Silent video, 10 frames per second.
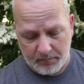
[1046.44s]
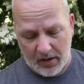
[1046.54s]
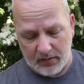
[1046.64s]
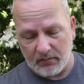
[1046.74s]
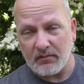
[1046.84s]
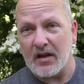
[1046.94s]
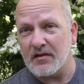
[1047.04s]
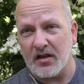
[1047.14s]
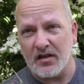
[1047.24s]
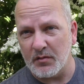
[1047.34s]
but
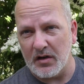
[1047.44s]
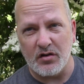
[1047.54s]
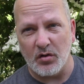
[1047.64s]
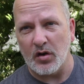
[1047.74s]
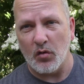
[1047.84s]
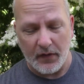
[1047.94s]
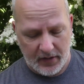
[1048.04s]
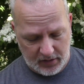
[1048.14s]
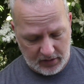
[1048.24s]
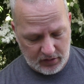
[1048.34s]
they seem to be doing what
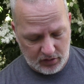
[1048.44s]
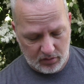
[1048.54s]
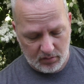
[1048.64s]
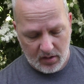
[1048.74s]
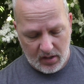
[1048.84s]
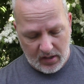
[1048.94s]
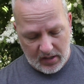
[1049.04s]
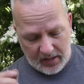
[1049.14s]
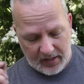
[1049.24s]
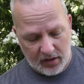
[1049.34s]
they need to do.
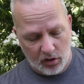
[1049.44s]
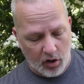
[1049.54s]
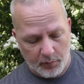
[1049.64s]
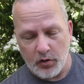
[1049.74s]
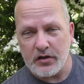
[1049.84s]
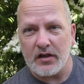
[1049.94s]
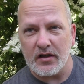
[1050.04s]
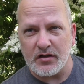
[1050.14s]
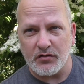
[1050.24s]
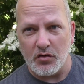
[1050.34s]
Again, I'm
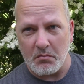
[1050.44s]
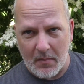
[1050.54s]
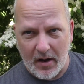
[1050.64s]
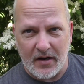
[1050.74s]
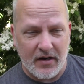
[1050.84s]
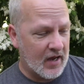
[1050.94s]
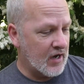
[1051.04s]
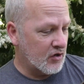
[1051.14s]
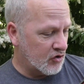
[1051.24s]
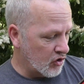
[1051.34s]
pushing this through mud
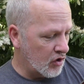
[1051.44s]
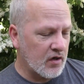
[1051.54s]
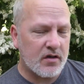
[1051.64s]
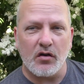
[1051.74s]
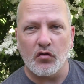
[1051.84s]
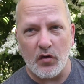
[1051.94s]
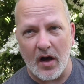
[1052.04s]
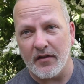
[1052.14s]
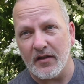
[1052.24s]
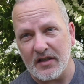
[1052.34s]
and dirt
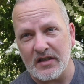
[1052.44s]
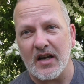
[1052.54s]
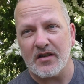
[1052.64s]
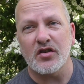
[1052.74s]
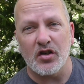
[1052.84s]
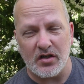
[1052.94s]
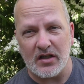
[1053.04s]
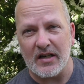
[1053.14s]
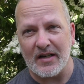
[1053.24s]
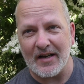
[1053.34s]
rather than just
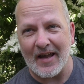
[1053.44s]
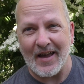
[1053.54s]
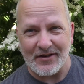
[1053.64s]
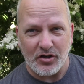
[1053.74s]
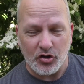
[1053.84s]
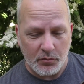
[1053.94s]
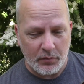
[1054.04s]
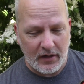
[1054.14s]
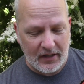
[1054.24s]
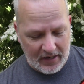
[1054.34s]
using it as it
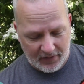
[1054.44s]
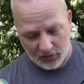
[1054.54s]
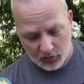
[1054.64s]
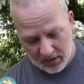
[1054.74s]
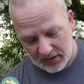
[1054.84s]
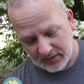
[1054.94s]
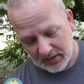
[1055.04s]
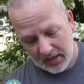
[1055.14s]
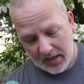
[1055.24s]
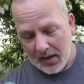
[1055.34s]
should be to cut the grass.
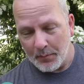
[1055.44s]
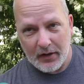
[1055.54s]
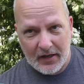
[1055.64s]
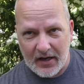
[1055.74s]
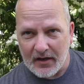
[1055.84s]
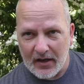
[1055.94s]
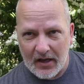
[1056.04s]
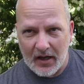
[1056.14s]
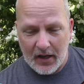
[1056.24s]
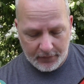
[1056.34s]
But again,
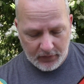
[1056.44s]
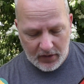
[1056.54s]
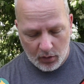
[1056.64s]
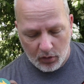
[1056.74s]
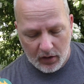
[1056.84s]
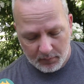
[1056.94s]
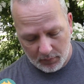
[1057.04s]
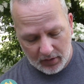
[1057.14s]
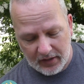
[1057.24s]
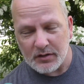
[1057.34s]
even though
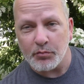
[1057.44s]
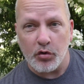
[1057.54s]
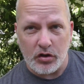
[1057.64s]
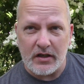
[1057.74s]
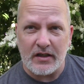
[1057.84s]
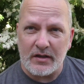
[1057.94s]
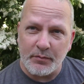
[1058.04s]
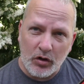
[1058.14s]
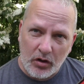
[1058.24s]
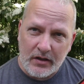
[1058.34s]
I'm, I guess, pushing this
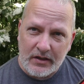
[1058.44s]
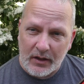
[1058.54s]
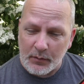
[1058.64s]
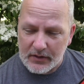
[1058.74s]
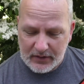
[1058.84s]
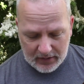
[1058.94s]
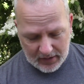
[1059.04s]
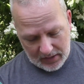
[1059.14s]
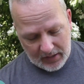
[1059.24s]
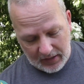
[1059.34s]
beyond its limits,
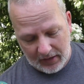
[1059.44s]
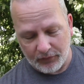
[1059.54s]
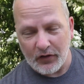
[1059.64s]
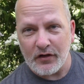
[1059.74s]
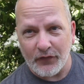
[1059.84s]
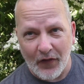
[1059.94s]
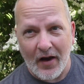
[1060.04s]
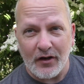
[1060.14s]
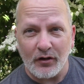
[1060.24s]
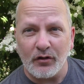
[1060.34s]
if this
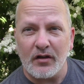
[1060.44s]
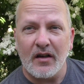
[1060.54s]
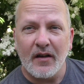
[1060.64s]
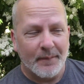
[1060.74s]
failed,